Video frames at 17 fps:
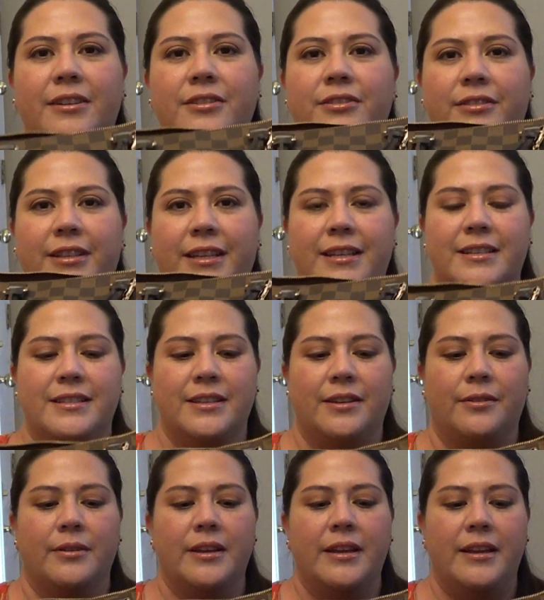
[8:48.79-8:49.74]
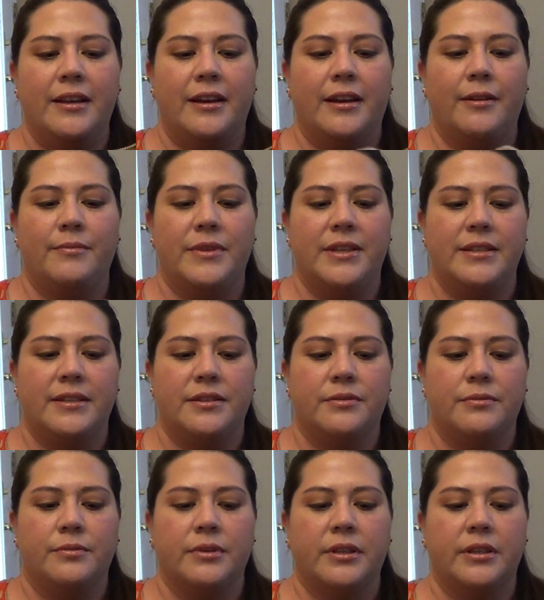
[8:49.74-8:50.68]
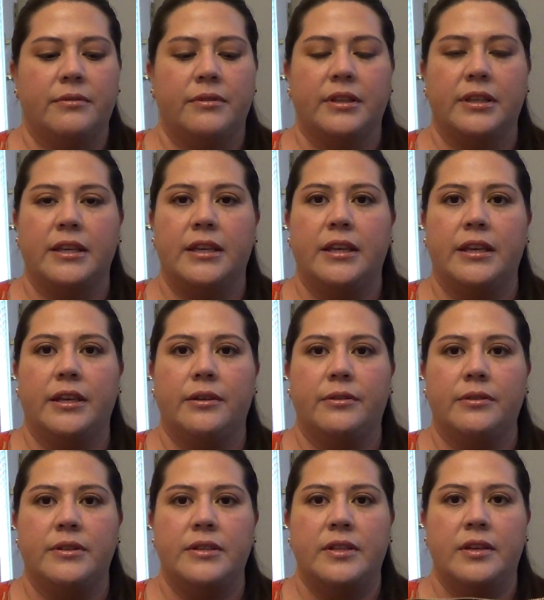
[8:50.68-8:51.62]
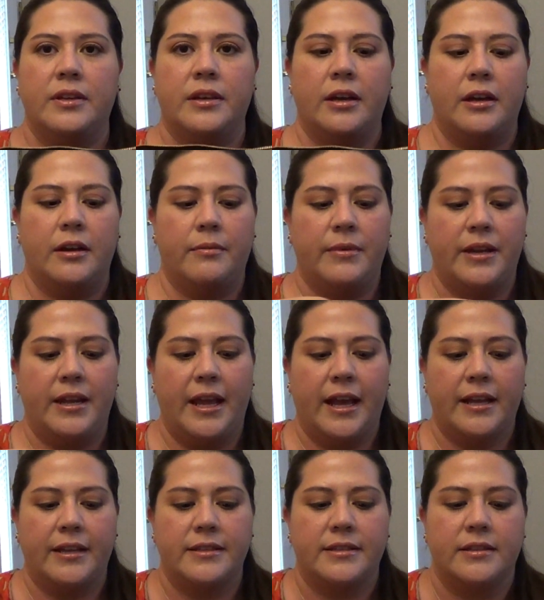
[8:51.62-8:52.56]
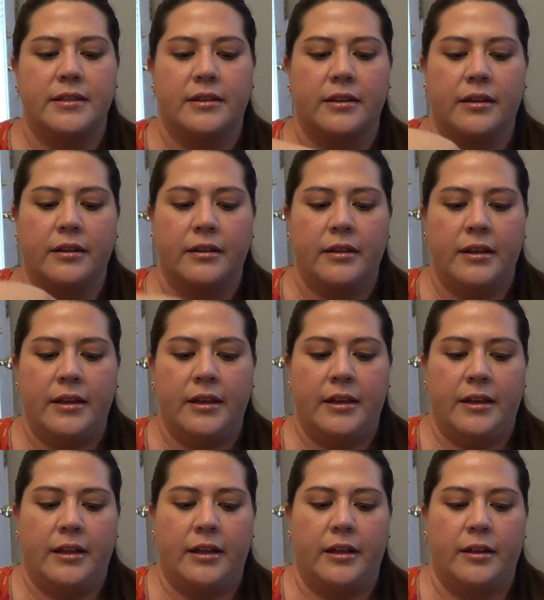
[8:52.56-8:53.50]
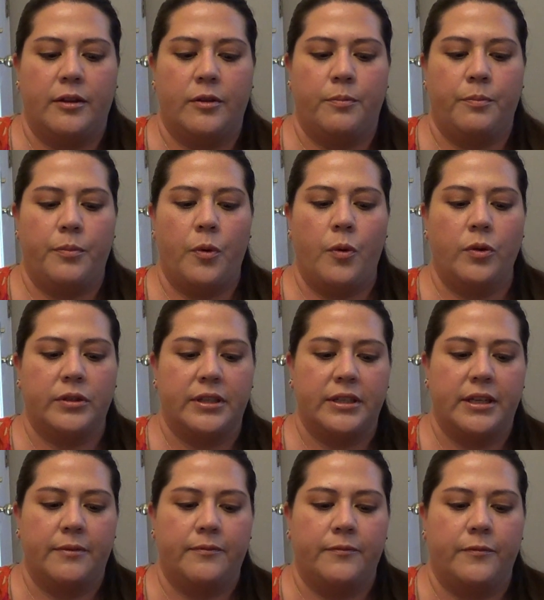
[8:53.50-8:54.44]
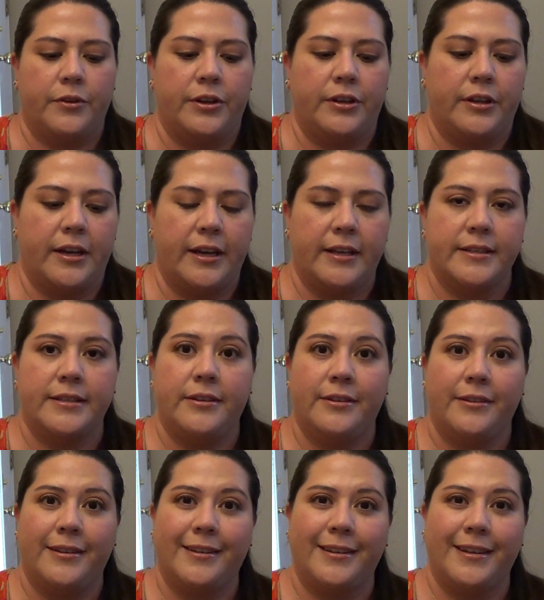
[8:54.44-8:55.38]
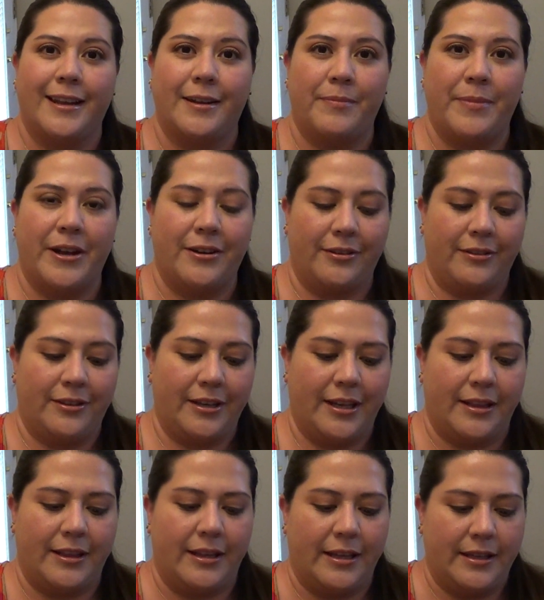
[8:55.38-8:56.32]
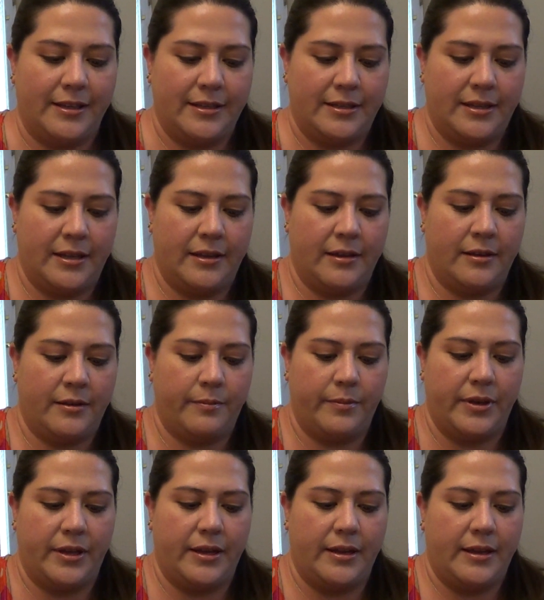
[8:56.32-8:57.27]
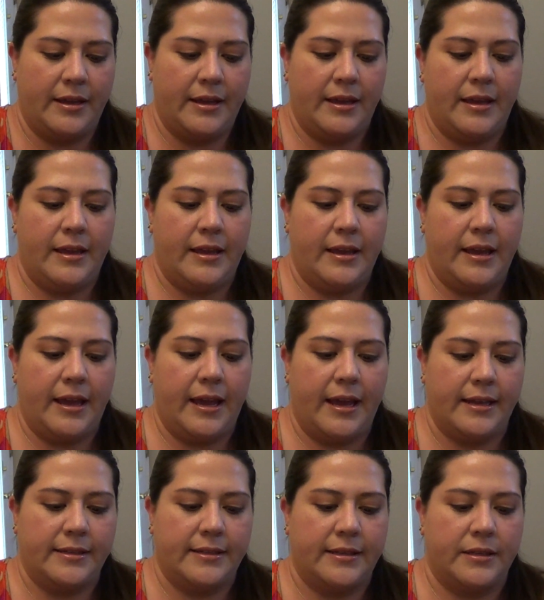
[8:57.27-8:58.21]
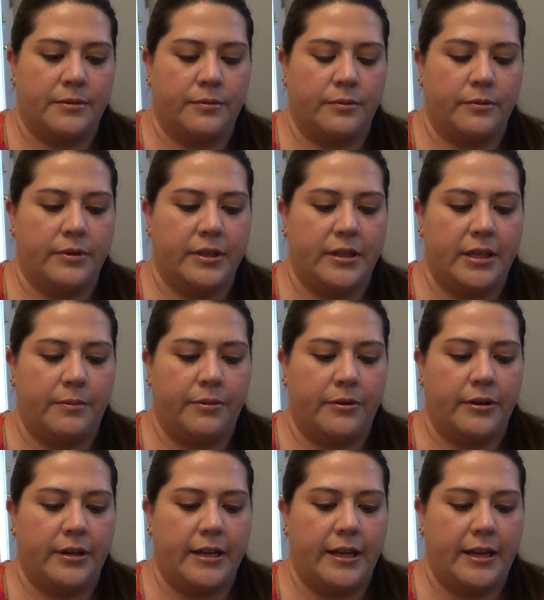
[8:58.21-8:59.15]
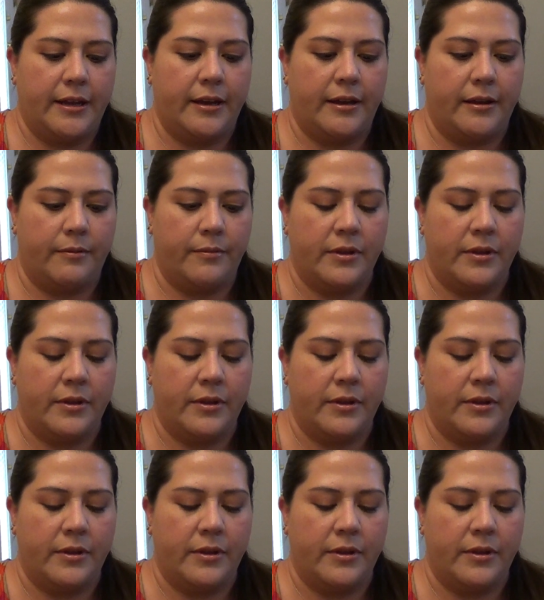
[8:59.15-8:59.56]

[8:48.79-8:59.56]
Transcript: actually. So this is really cute, and it has I'll hold it up for you guys so you can get a better look at this. But it has this really pretty